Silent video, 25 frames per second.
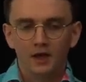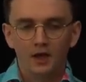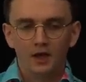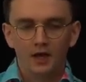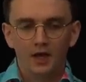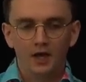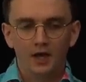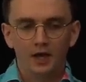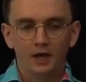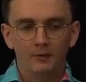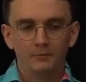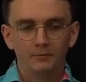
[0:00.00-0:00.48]

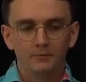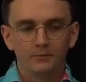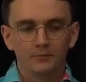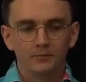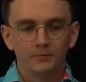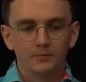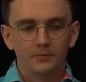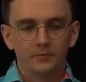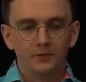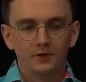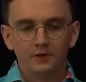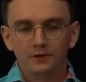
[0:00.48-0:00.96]
Um,
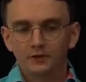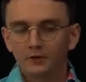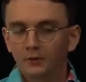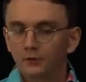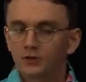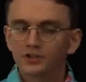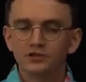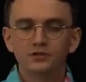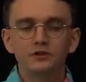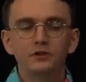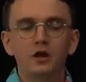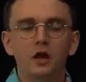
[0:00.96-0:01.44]
there
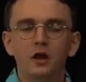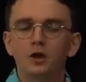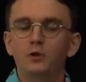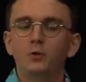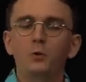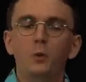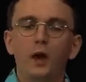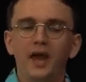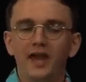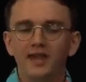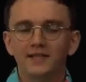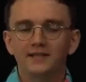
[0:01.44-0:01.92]
was no
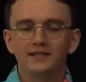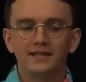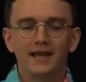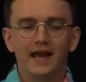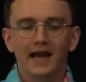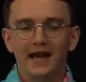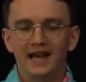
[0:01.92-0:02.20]
way to